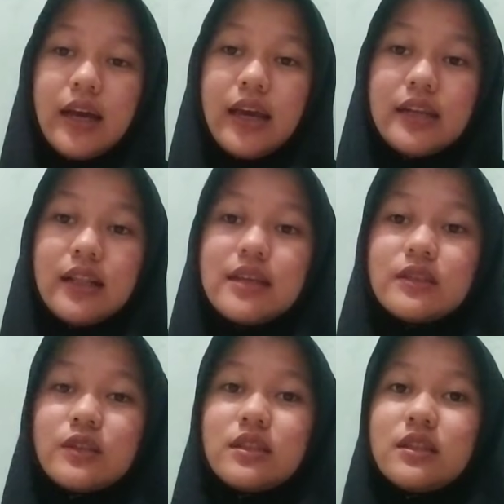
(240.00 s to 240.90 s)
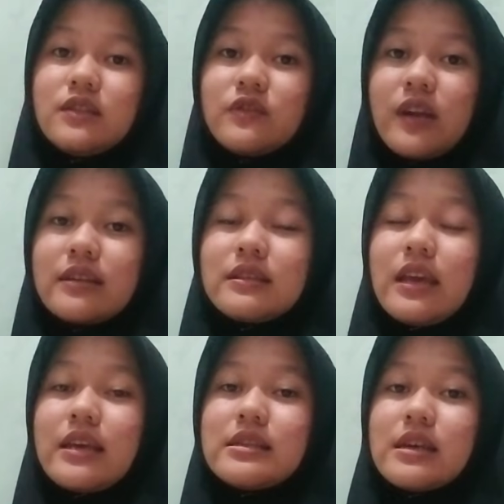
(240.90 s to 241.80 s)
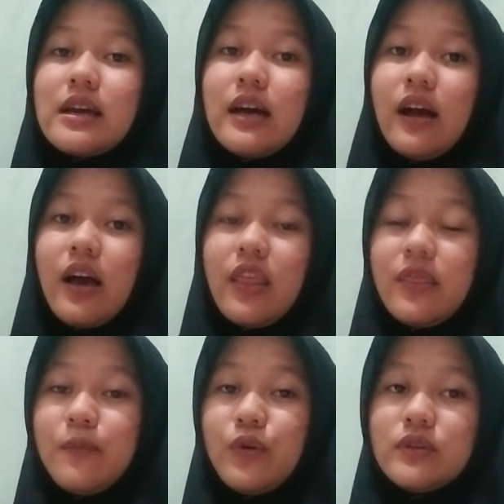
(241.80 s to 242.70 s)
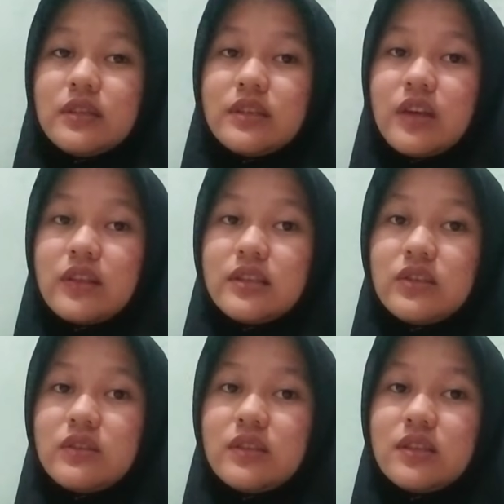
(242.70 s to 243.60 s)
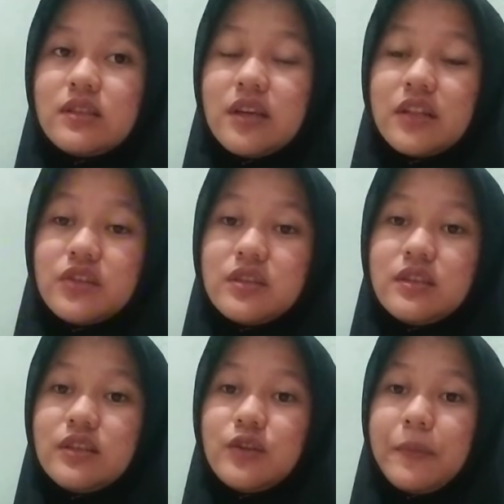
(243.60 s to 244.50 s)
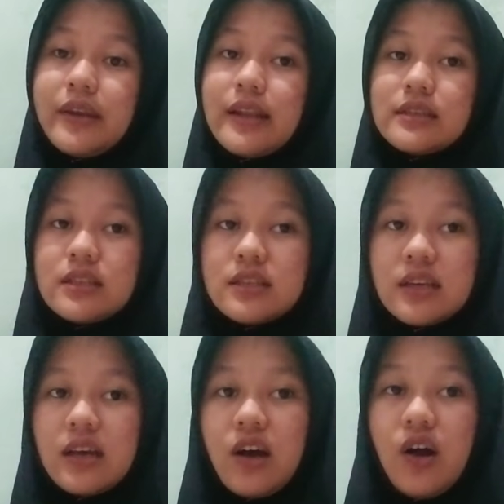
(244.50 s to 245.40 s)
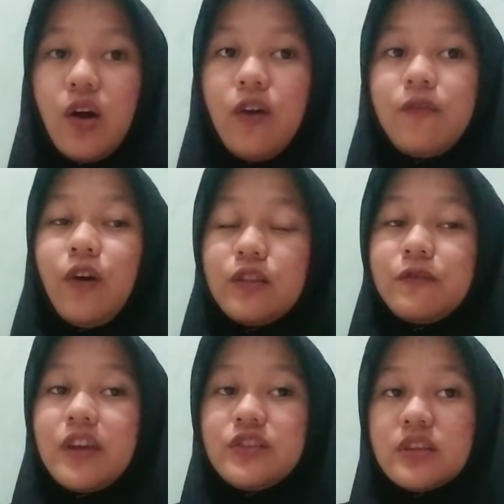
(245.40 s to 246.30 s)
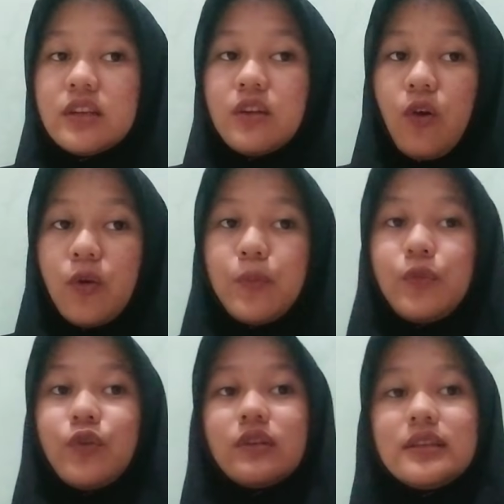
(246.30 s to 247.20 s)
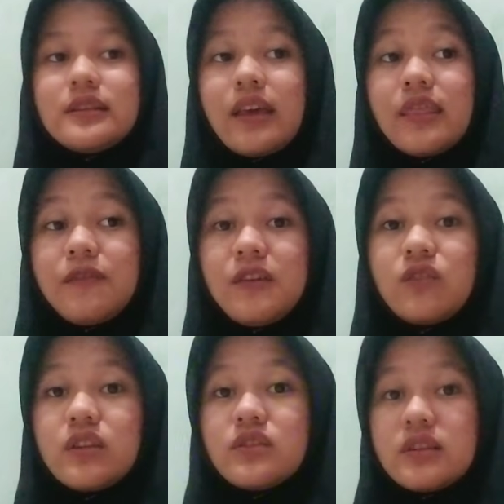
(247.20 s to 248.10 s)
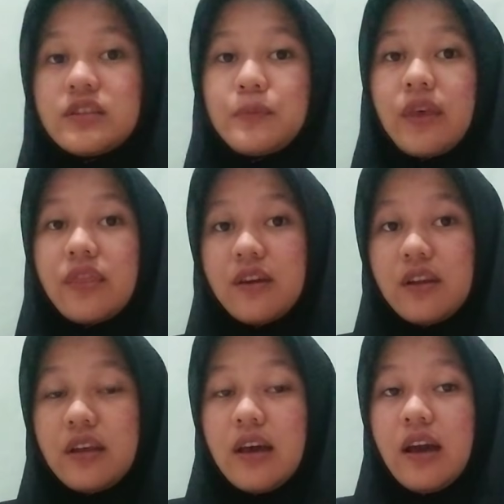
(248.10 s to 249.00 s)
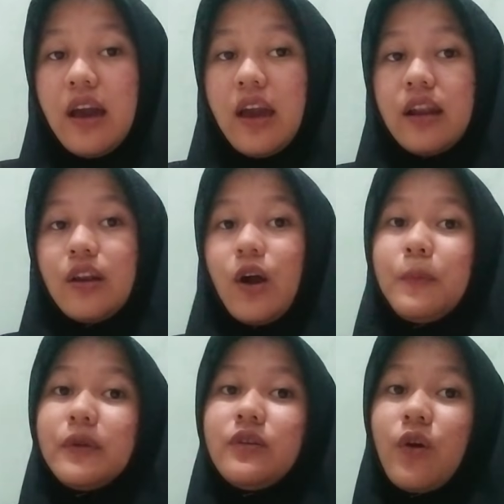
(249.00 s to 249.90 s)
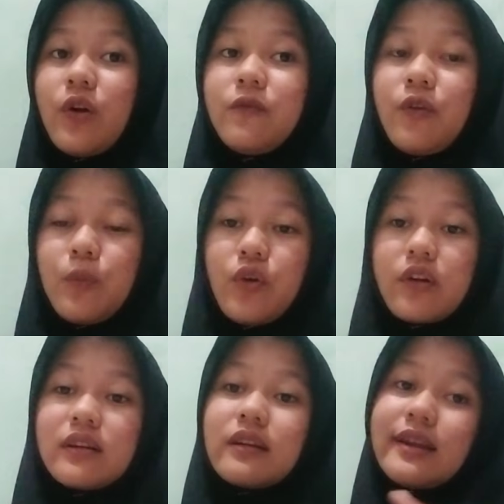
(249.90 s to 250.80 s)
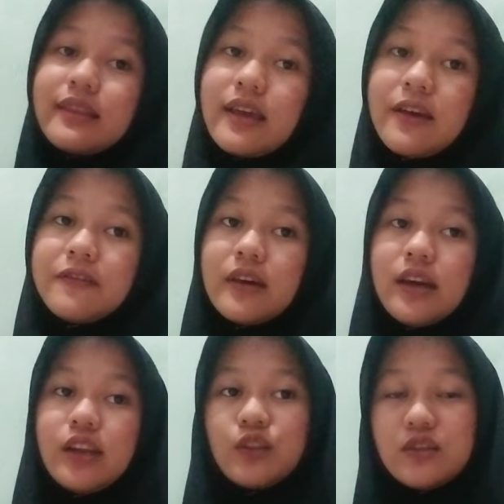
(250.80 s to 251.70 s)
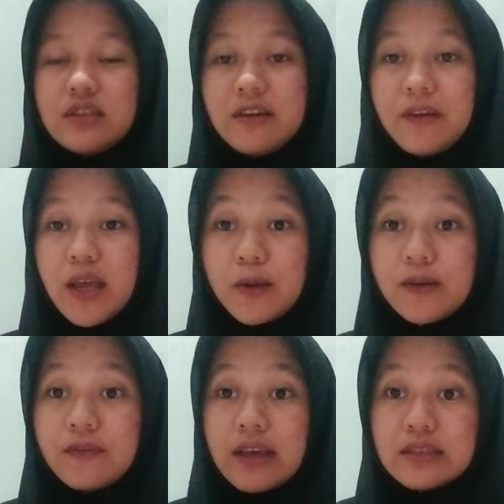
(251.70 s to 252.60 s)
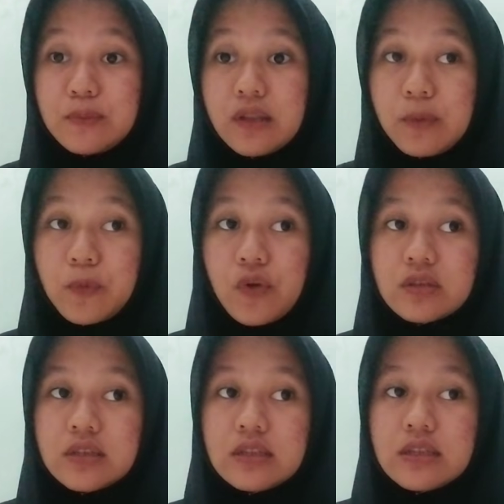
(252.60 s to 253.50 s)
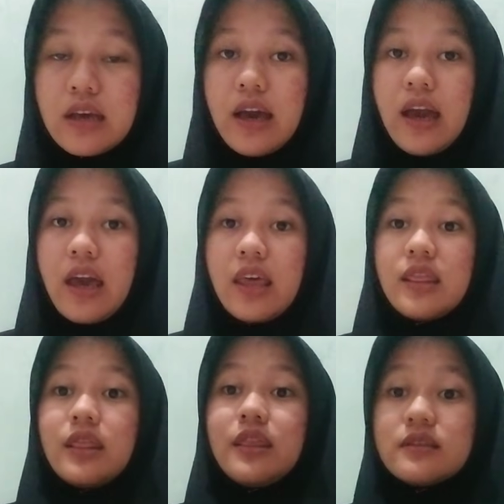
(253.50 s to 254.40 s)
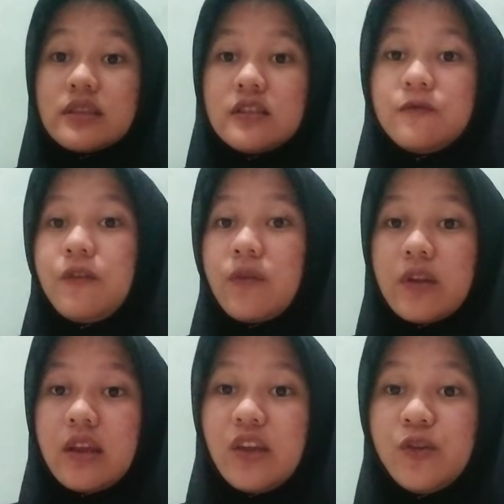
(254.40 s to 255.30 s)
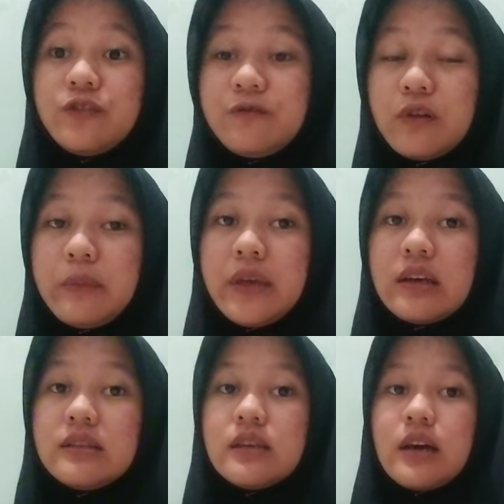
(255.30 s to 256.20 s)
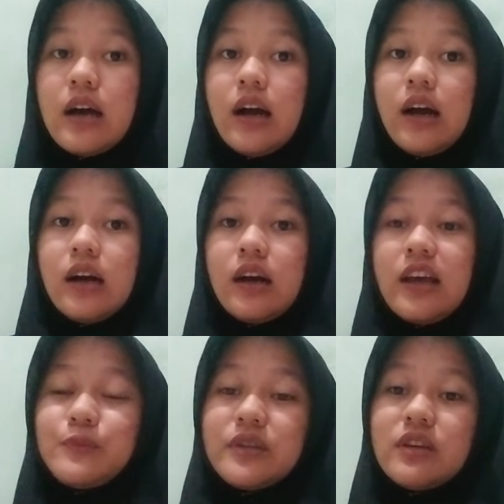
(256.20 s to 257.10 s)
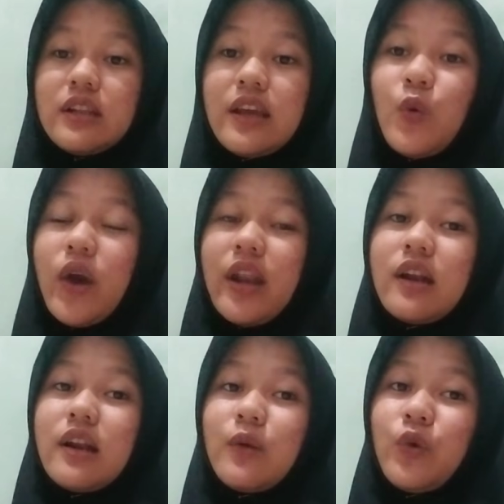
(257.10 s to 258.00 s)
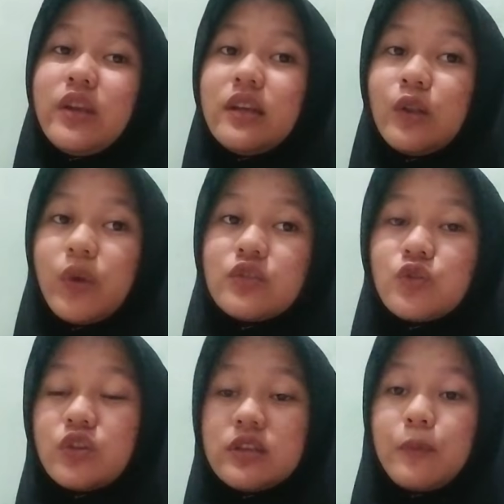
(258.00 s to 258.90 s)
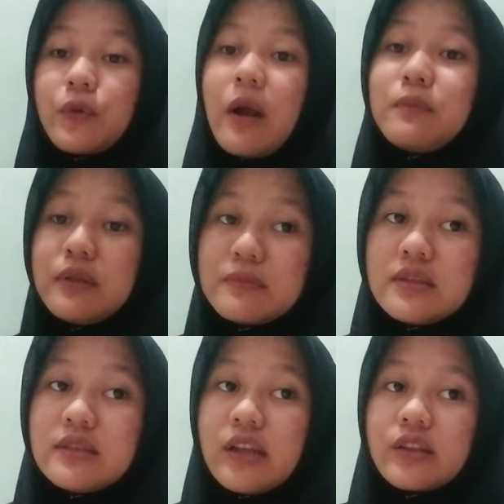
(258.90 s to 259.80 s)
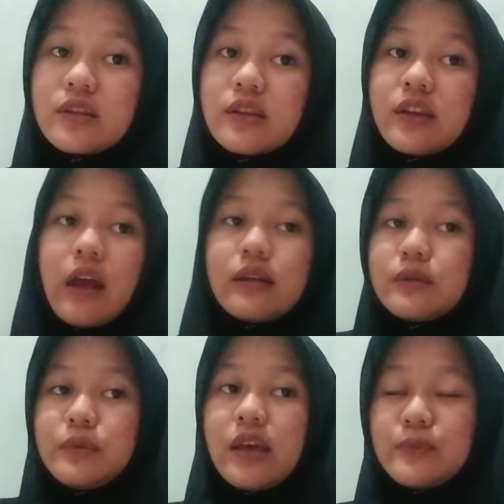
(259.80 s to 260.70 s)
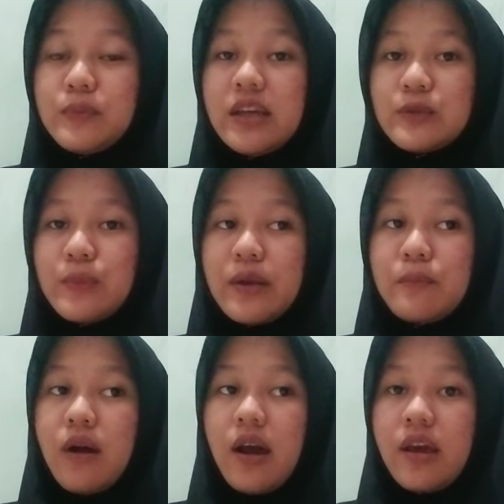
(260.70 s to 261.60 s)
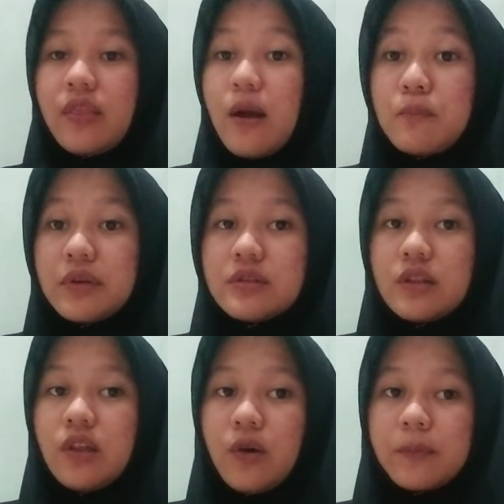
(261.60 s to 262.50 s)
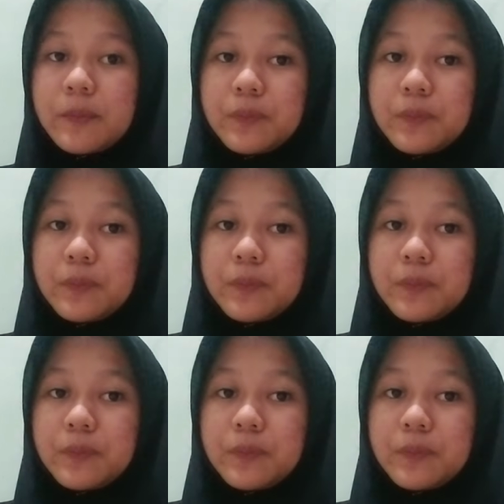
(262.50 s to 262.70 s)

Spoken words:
And the last strength is the book's challenges the dominance of old-fashioned or purely scientific research method and open door for more creative, inclusive, and flexible approaches. And this is very useful because especially when we deal with social problems that cannot be explained by numbers alone.